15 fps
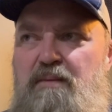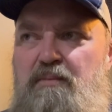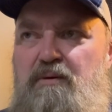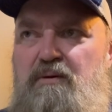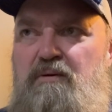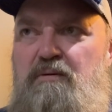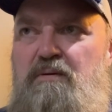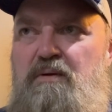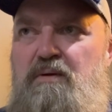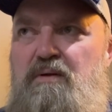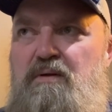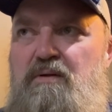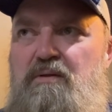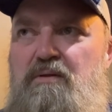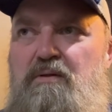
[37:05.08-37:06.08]
remember
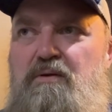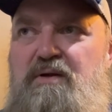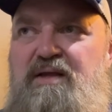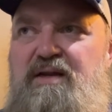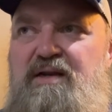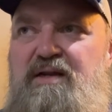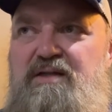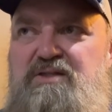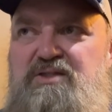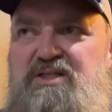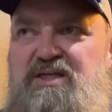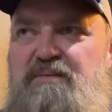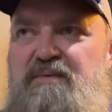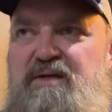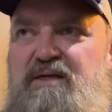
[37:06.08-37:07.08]
looking at
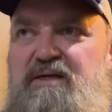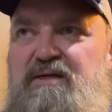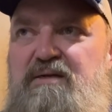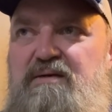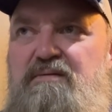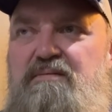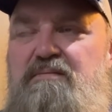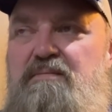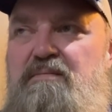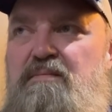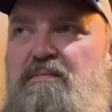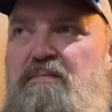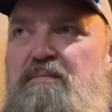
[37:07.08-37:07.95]
Jimmy and